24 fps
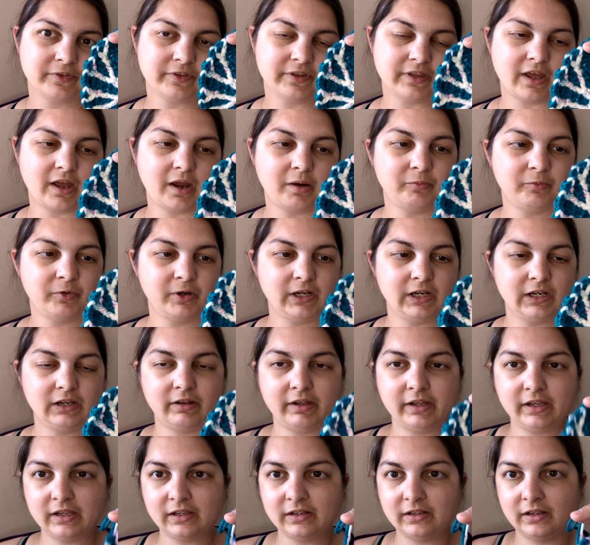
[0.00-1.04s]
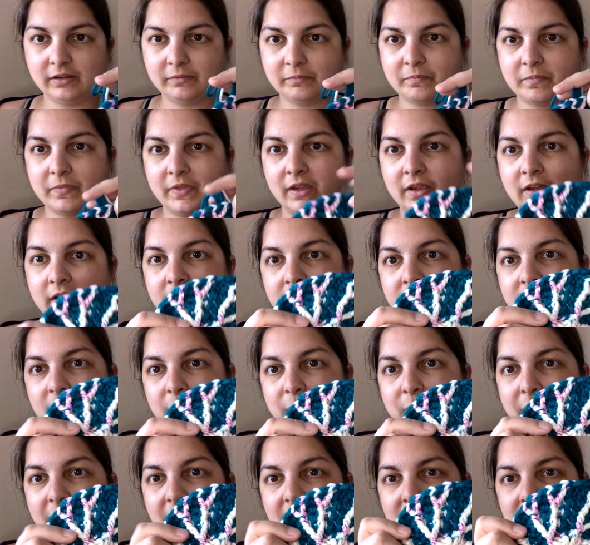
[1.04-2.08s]
So yeah, I'm really liking it. The
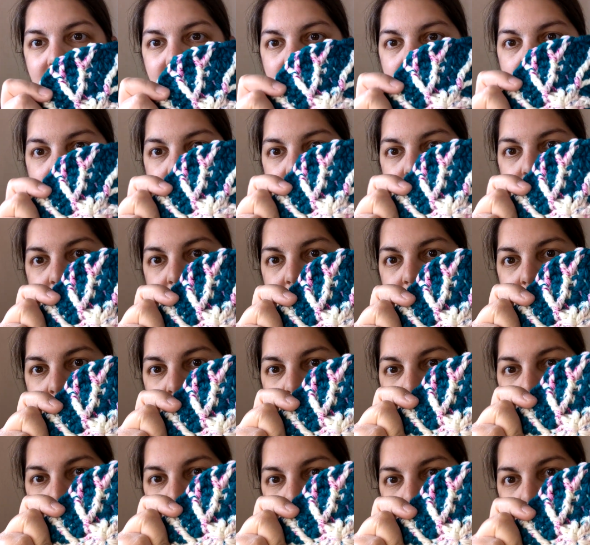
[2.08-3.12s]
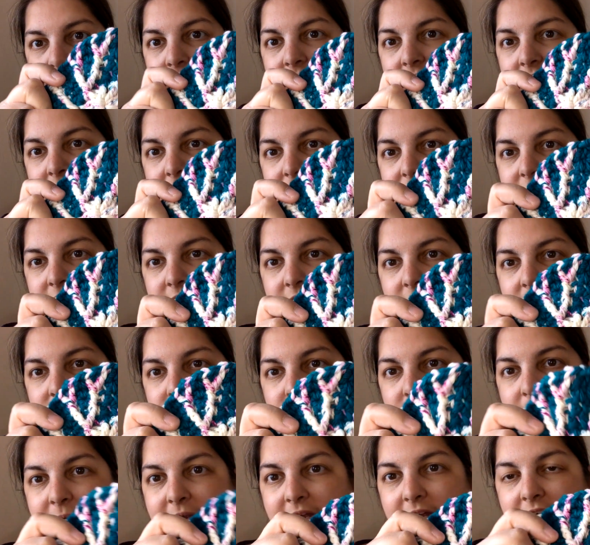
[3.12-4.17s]
pink is really doing it
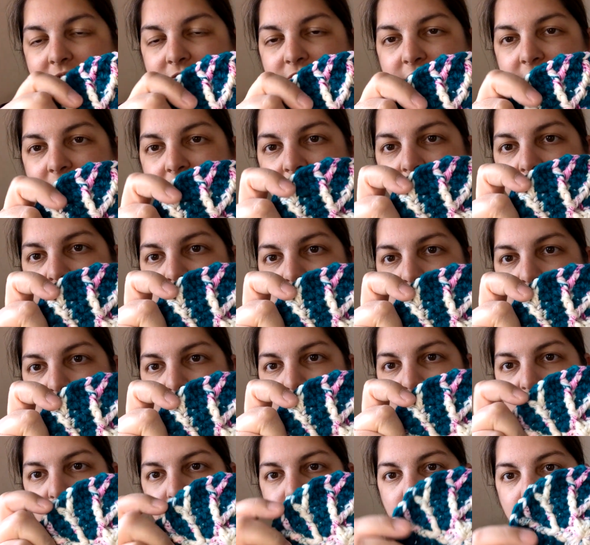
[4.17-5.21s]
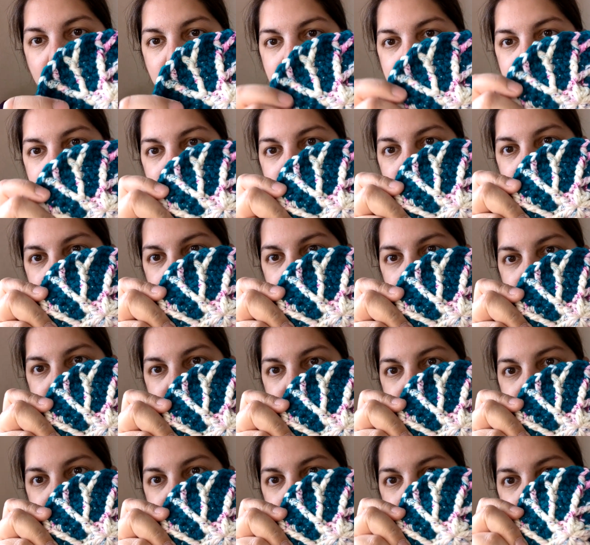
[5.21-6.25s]
for me. I really like the pink pops in
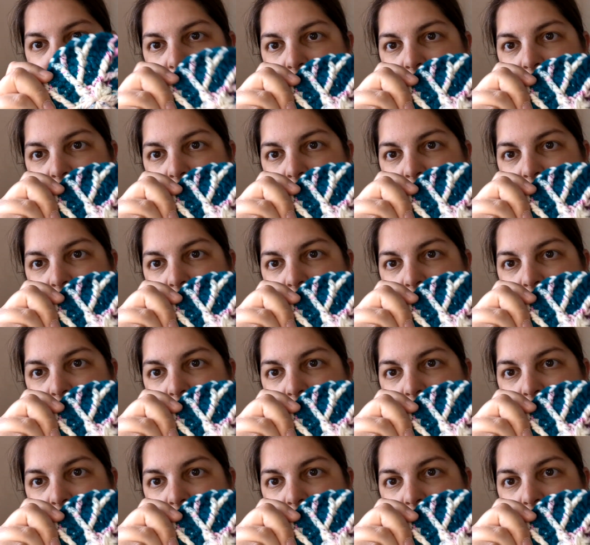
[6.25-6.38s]
this.